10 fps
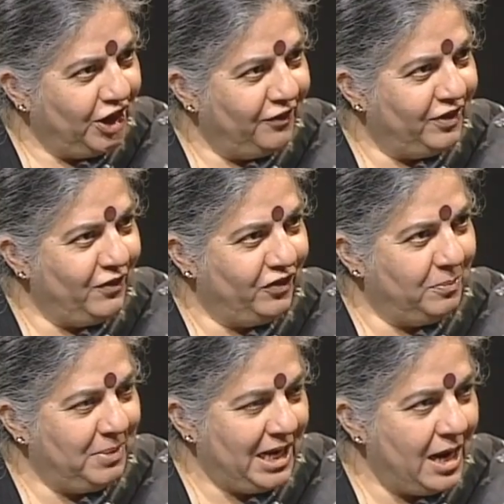If there was
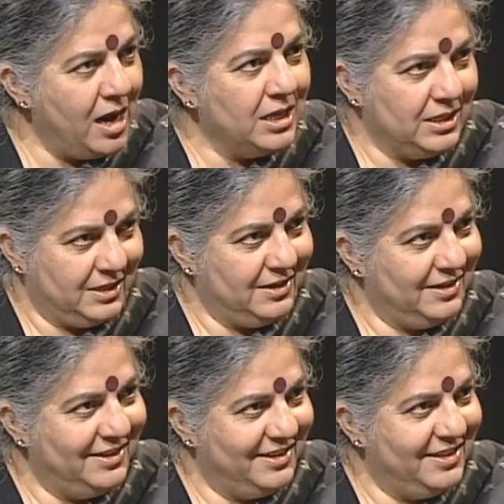a Bin Laden
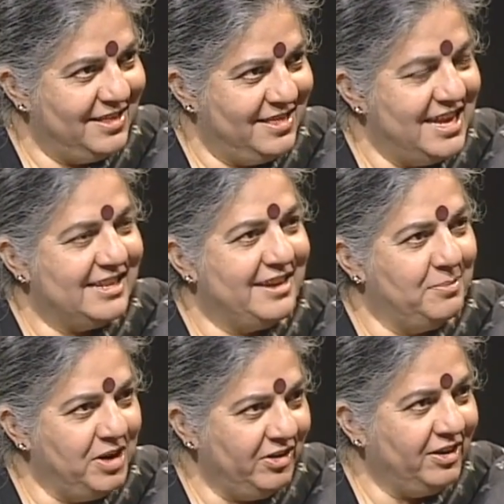that the
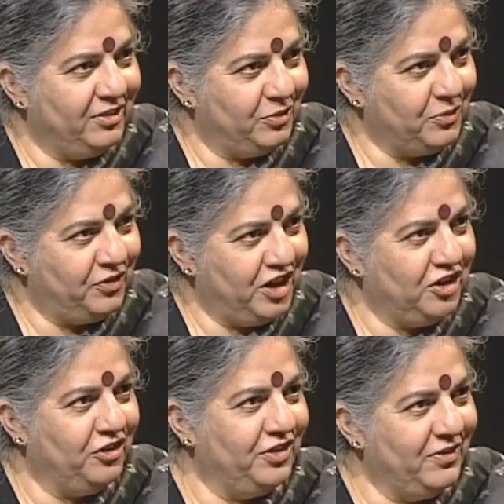Americans were
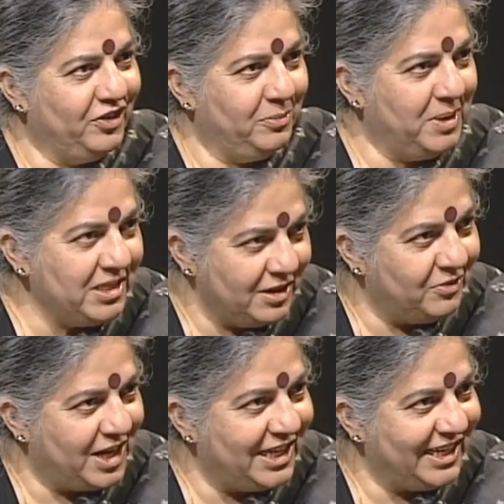afraid of, there was a
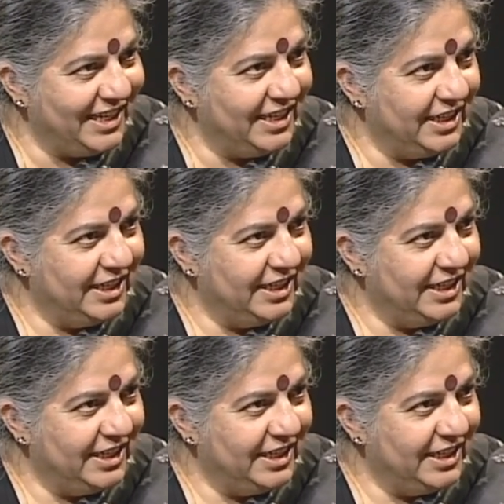Bhindarwale